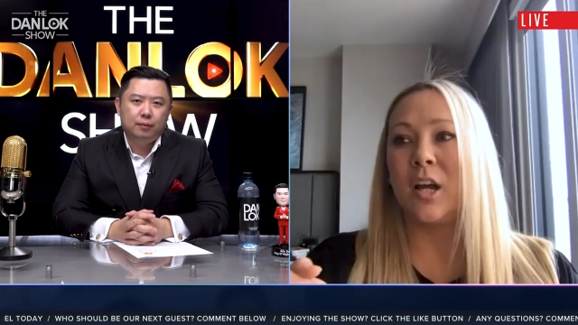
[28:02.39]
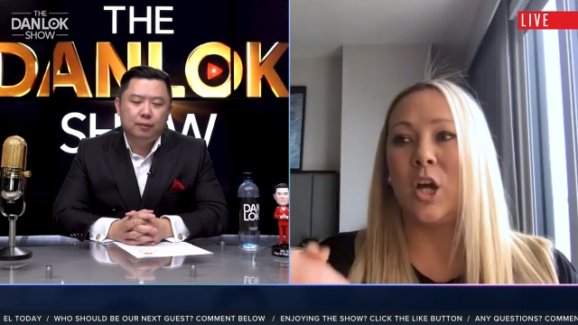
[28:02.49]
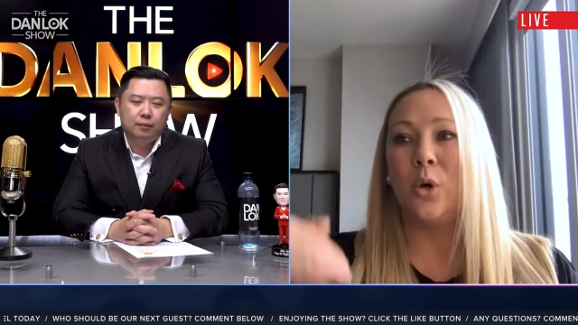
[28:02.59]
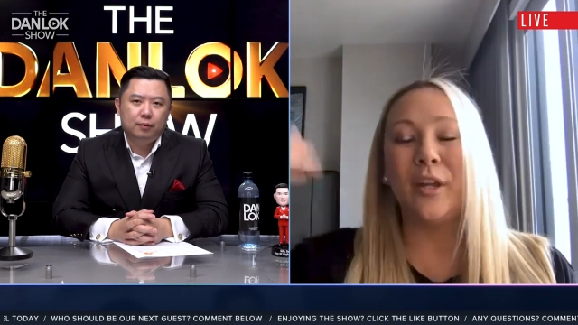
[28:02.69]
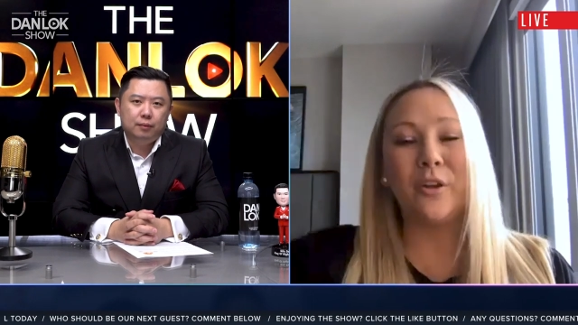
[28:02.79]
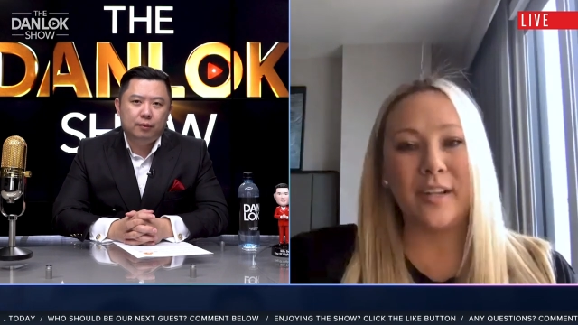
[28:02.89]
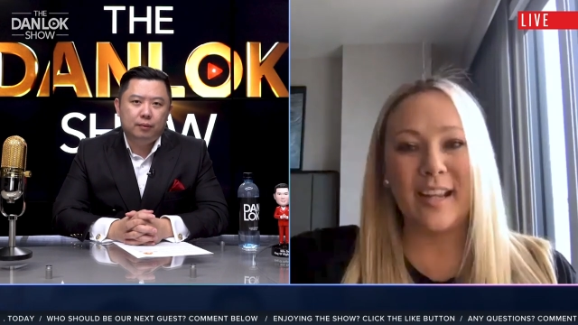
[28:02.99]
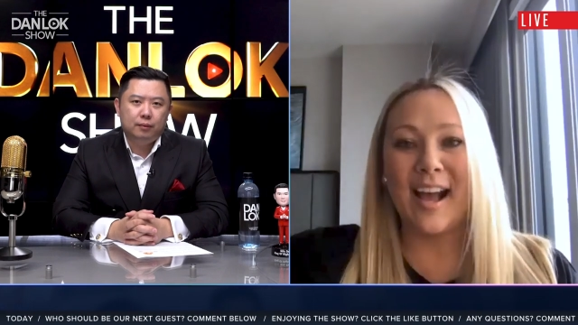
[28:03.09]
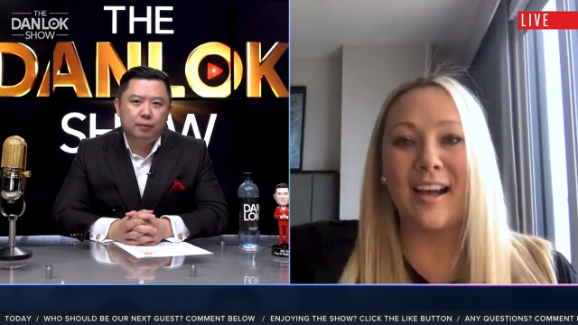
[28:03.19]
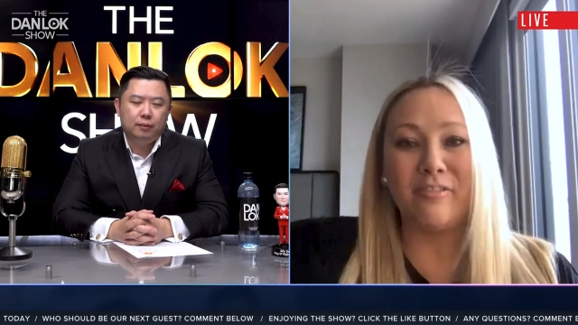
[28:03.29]
Speaker 1: we already
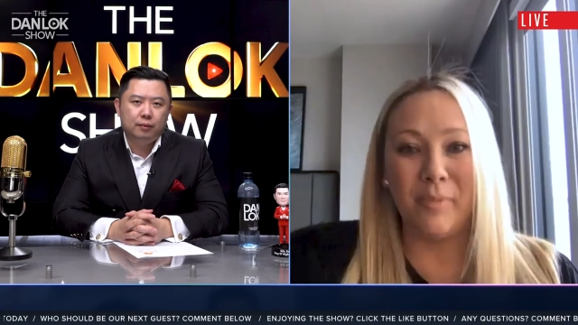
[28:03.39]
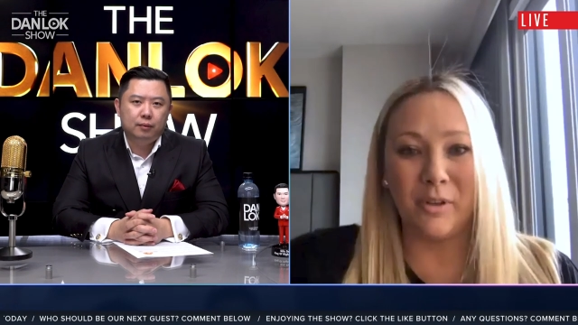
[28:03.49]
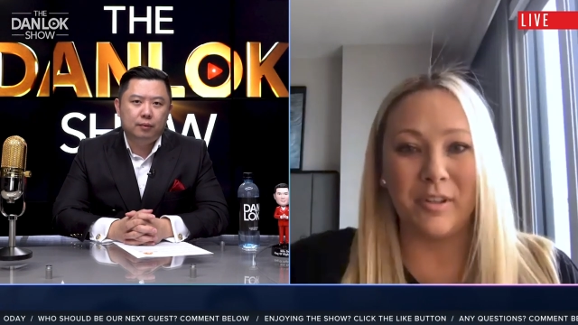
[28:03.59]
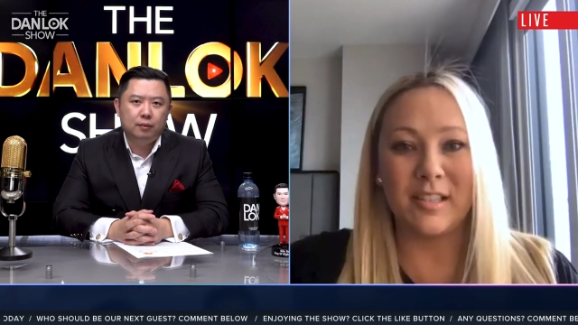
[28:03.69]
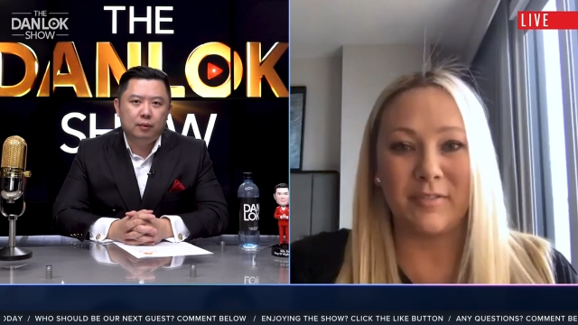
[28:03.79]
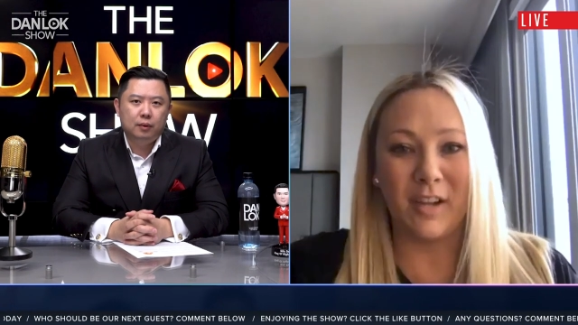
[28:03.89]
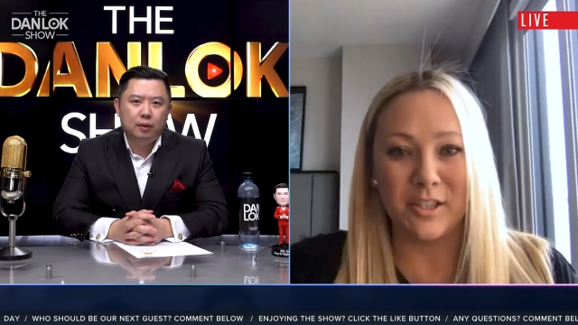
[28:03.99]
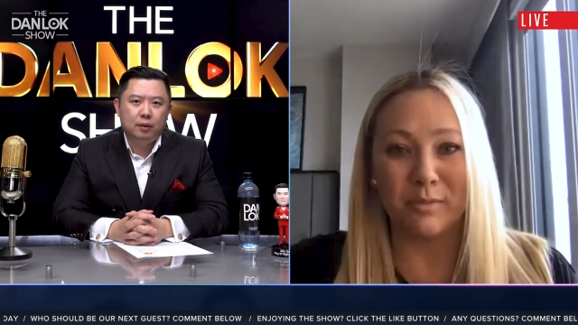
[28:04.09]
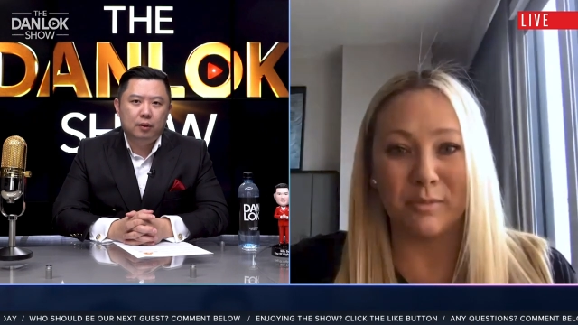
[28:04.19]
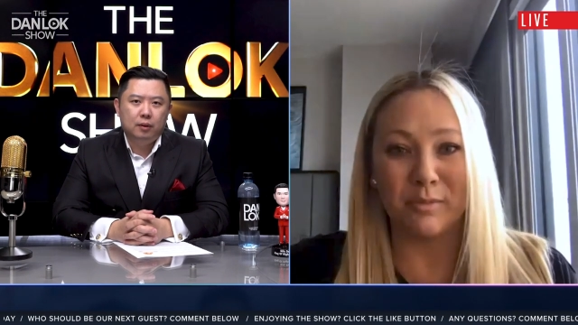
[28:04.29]
have millions of
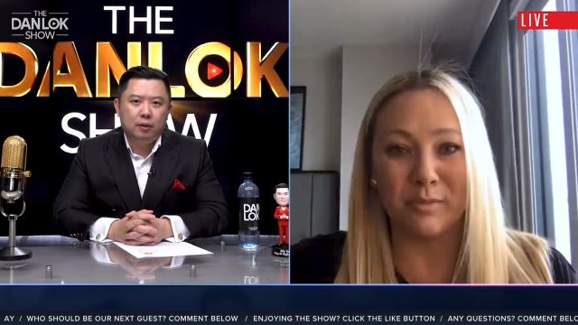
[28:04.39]
customers